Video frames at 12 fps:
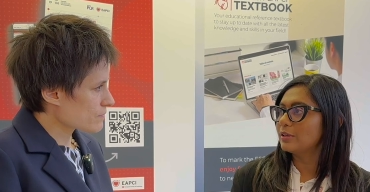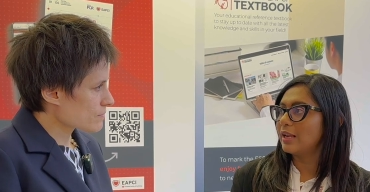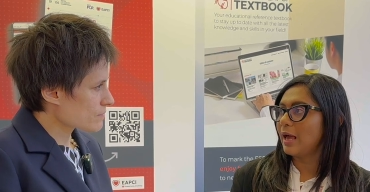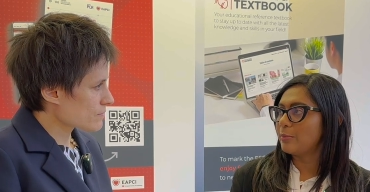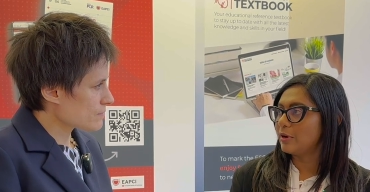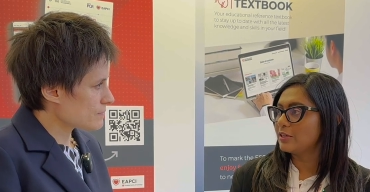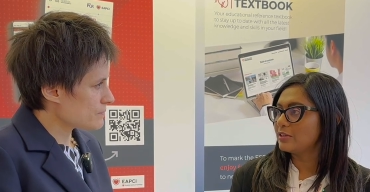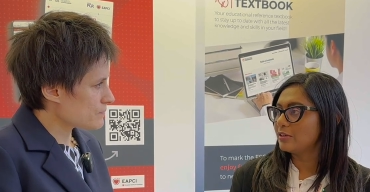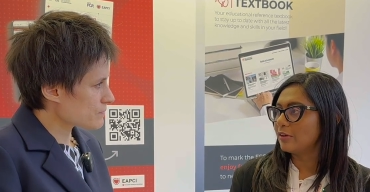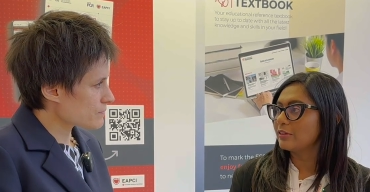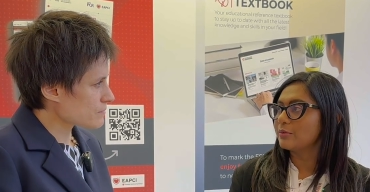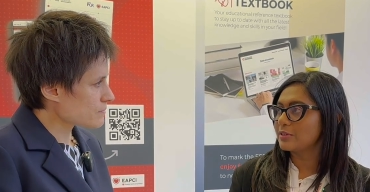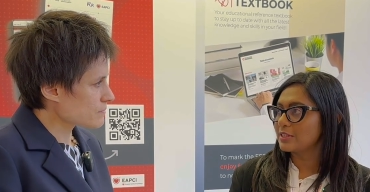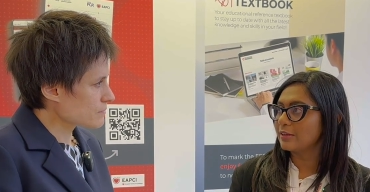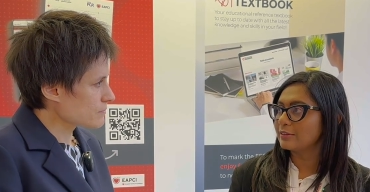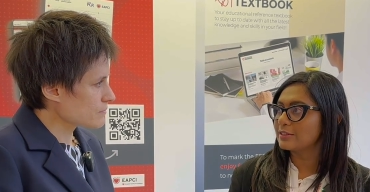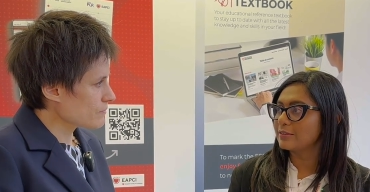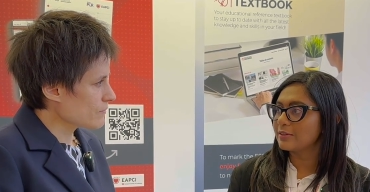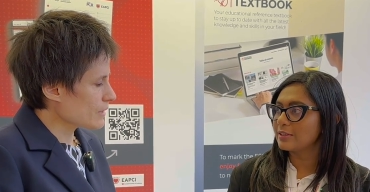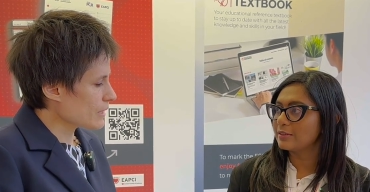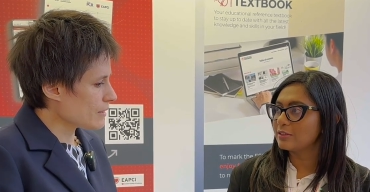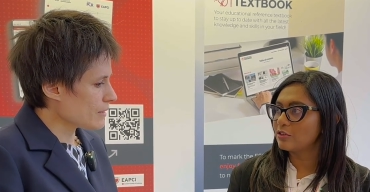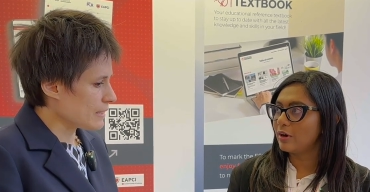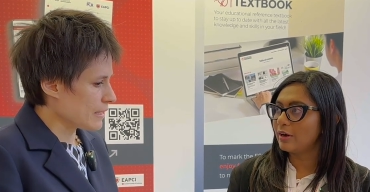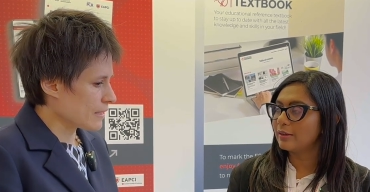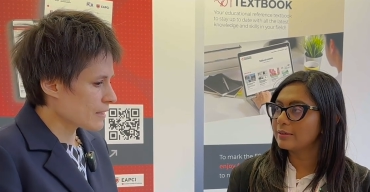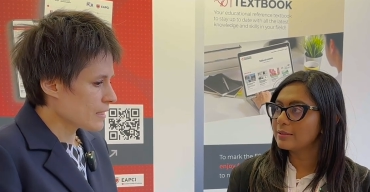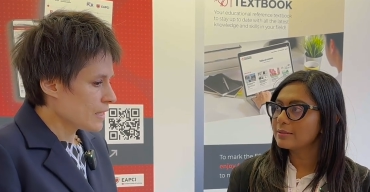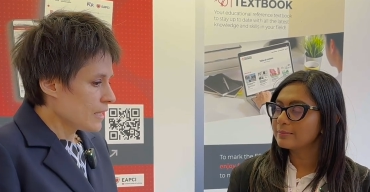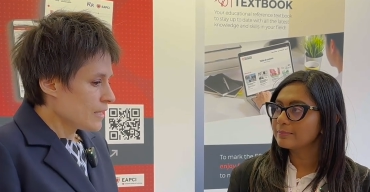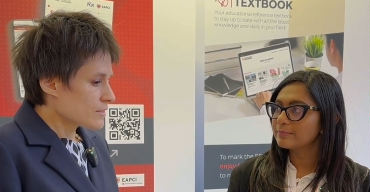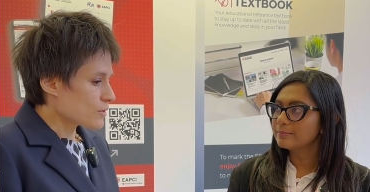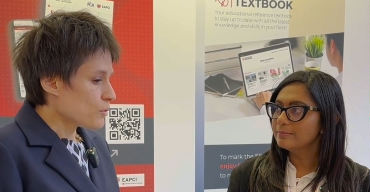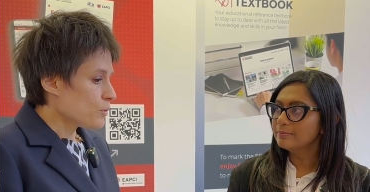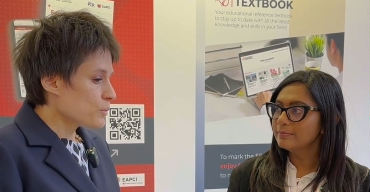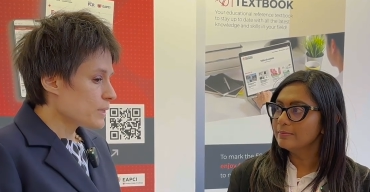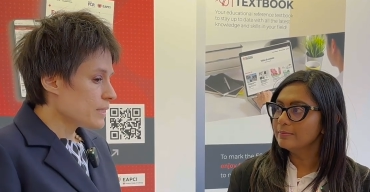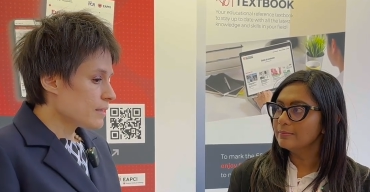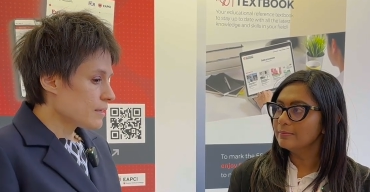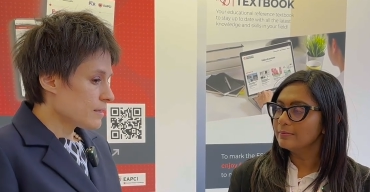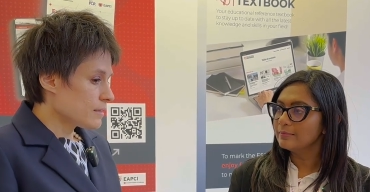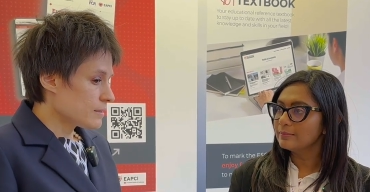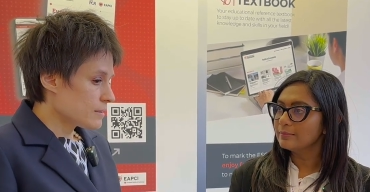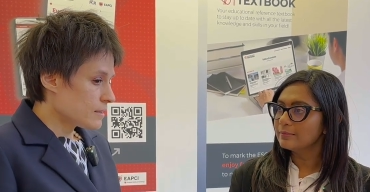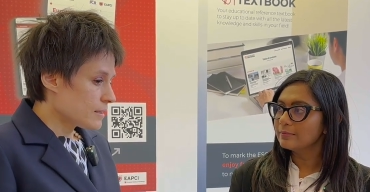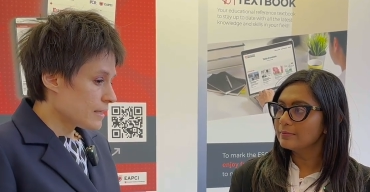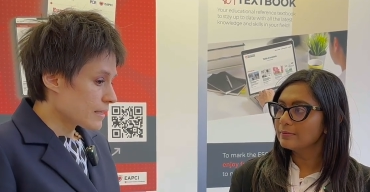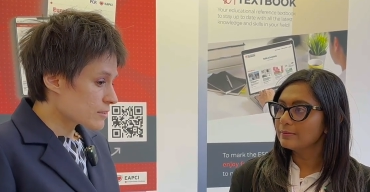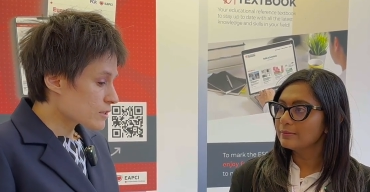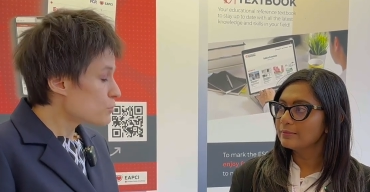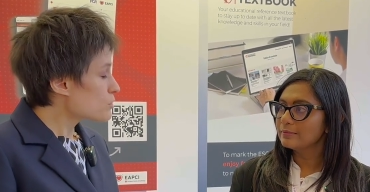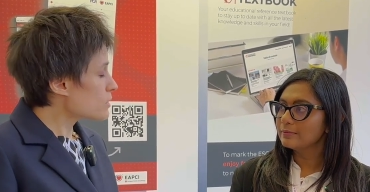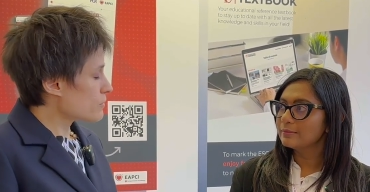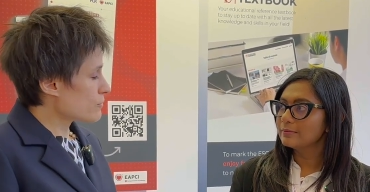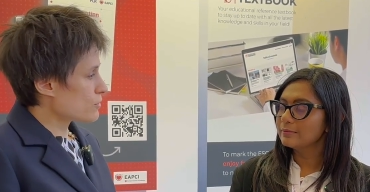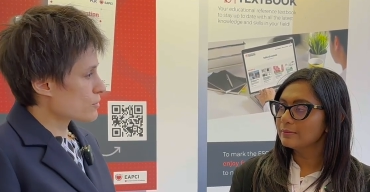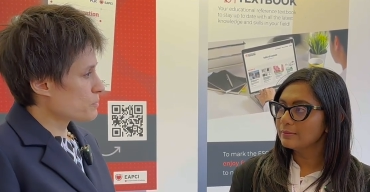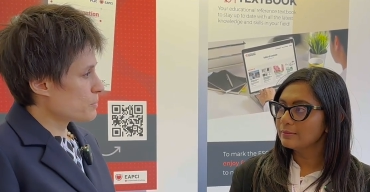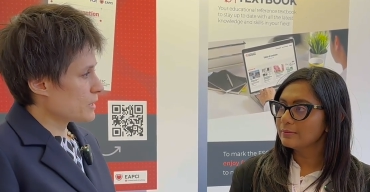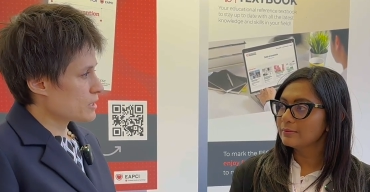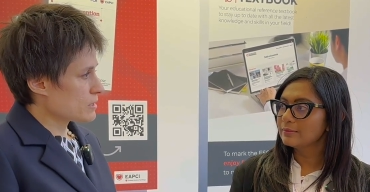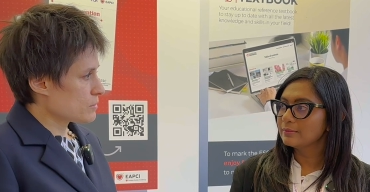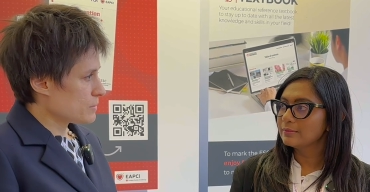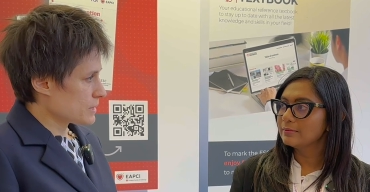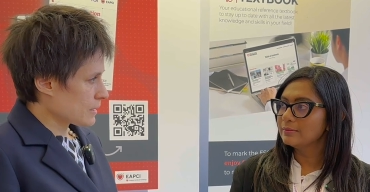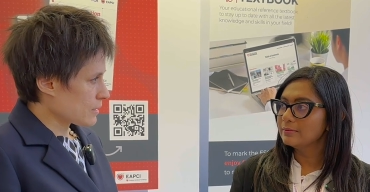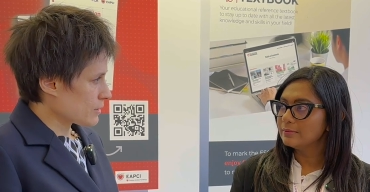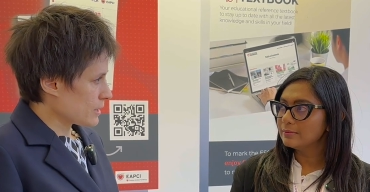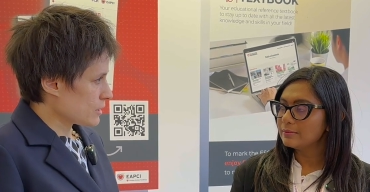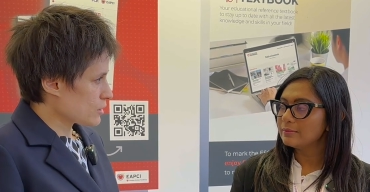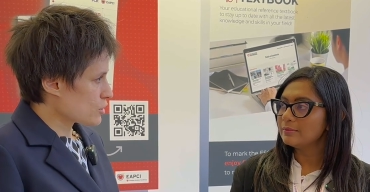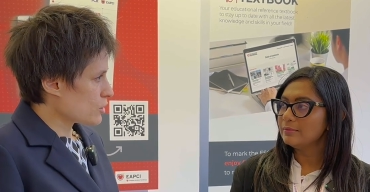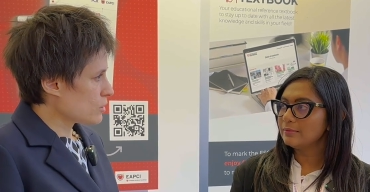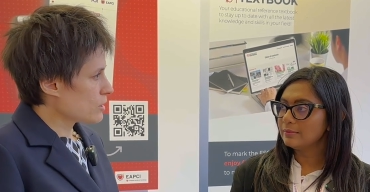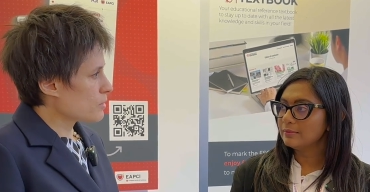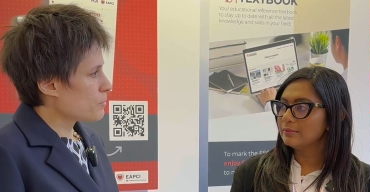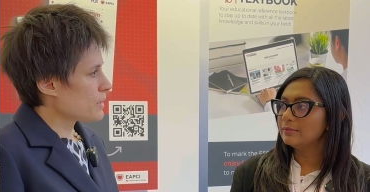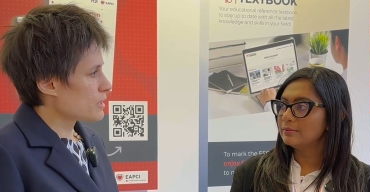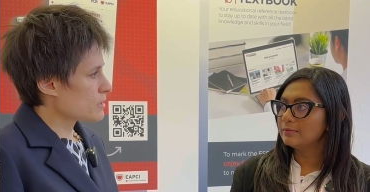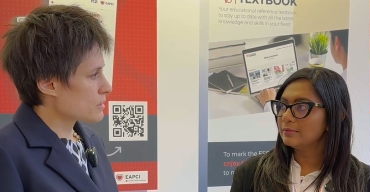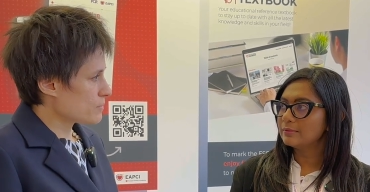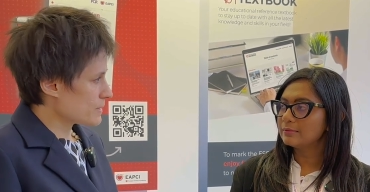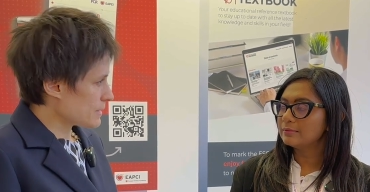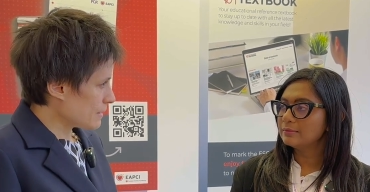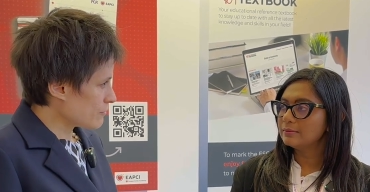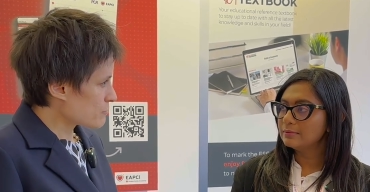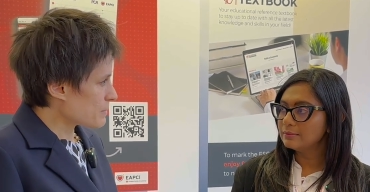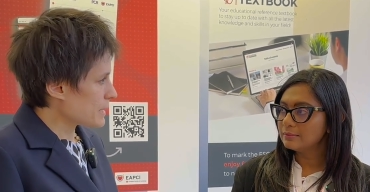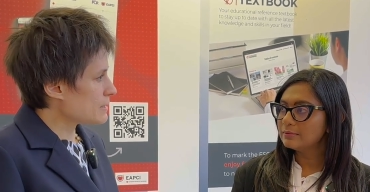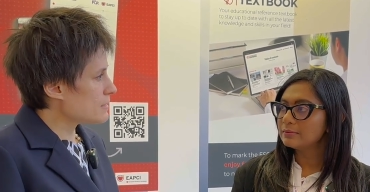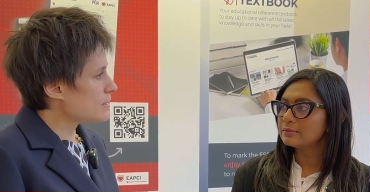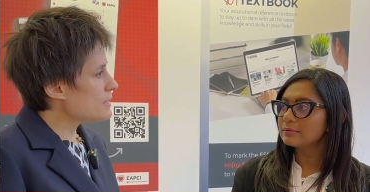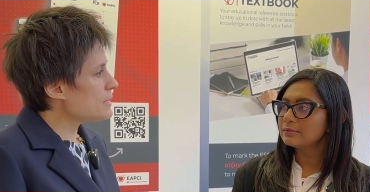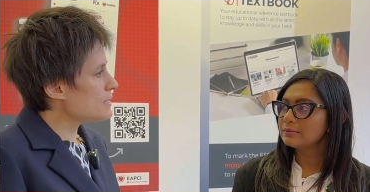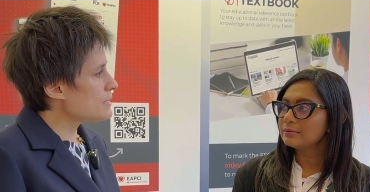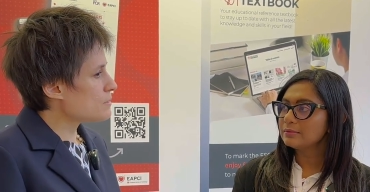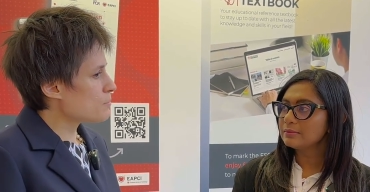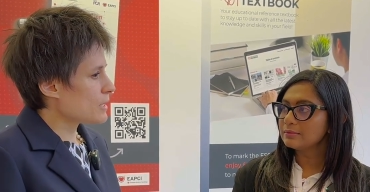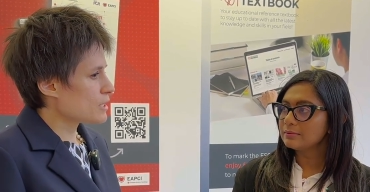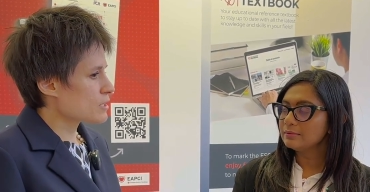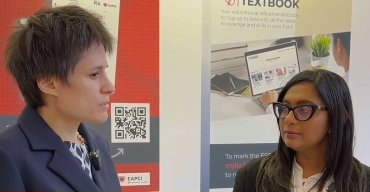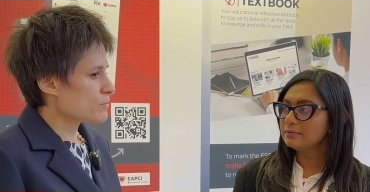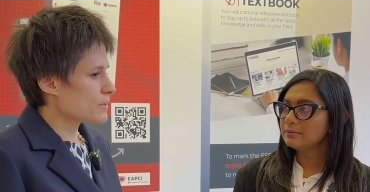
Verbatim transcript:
Speaker 1: elaborate on the results of the trial. Yeah,
Speaker 2: so we excluded, of course, patients with cardiogenic shock, patients with left main disease, patients